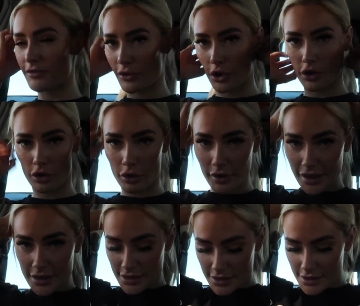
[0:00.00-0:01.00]
Phone call
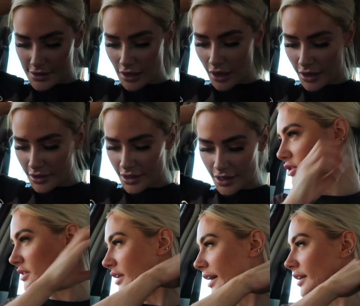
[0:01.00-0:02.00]
is done.
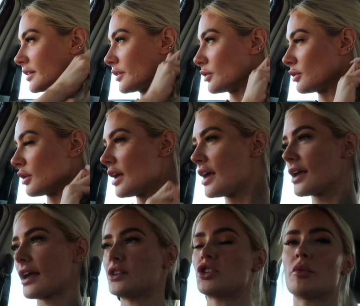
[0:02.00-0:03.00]
Just like a little
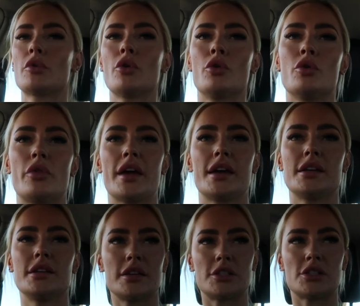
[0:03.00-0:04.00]
catch-up call.
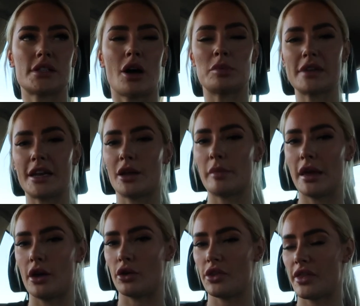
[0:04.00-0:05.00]
They are just updating
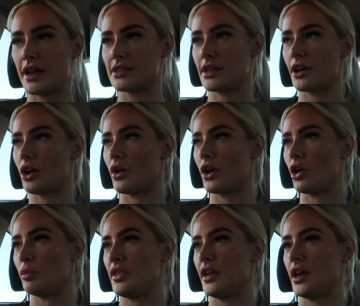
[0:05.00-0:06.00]
me on things that are going
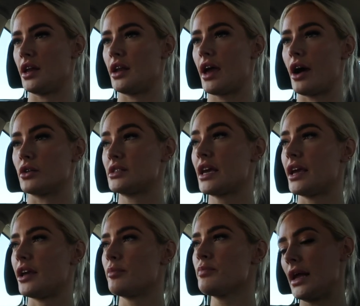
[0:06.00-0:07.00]
on within our team.